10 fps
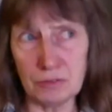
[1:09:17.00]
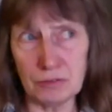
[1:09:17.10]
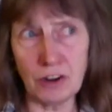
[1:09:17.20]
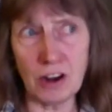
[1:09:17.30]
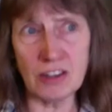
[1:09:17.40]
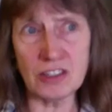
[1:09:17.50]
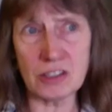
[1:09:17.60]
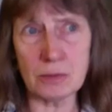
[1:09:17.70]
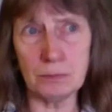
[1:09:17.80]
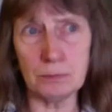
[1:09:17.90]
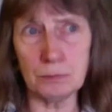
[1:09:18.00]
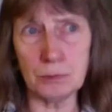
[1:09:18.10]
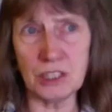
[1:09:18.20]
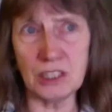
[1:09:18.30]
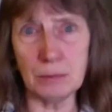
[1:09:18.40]
France
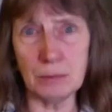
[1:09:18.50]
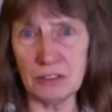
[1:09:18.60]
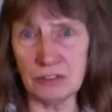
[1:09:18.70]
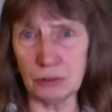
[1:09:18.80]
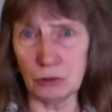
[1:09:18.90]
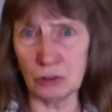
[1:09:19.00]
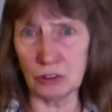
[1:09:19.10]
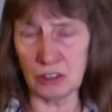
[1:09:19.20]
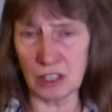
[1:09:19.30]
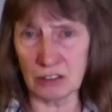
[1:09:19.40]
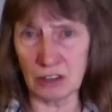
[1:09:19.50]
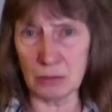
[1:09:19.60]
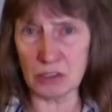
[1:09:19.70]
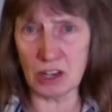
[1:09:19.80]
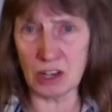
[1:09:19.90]
put in a bid for a
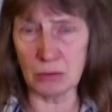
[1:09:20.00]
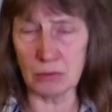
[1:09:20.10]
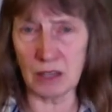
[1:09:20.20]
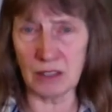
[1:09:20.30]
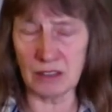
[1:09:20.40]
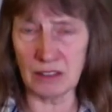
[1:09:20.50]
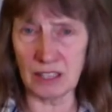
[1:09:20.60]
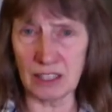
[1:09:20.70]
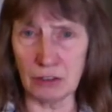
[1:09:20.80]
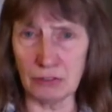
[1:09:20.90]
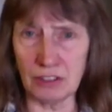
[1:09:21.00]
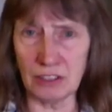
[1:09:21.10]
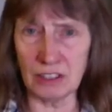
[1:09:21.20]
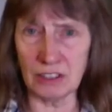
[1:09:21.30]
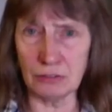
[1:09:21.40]
chromosome, and I think they got
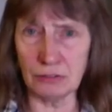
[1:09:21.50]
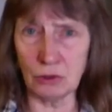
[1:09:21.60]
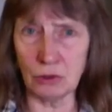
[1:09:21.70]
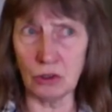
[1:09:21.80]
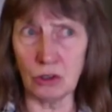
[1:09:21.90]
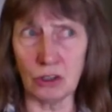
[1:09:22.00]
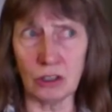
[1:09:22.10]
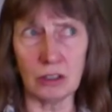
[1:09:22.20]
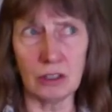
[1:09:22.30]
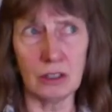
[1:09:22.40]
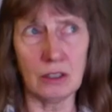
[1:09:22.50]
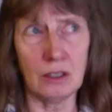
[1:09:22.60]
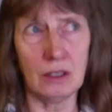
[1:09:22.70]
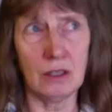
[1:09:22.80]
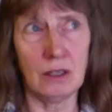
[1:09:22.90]
funding for
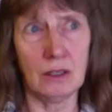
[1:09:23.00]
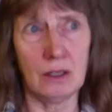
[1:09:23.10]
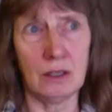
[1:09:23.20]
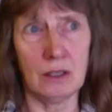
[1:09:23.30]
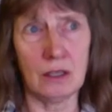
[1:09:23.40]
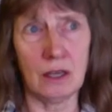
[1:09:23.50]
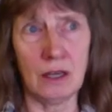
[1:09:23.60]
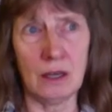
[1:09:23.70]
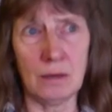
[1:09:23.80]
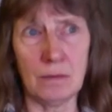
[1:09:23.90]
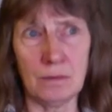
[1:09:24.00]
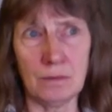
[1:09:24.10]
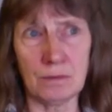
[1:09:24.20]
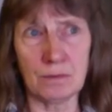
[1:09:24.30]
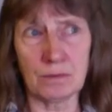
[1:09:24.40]
um,
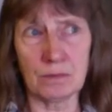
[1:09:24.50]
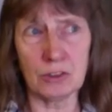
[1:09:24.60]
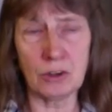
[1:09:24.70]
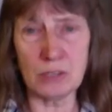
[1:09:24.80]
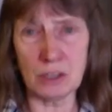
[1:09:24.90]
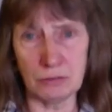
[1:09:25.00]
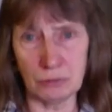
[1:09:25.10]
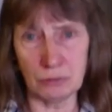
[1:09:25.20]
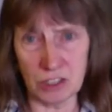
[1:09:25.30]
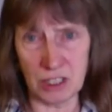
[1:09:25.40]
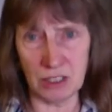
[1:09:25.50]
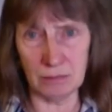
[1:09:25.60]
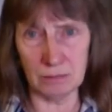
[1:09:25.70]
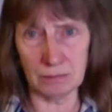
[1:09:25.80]
chromosome 14.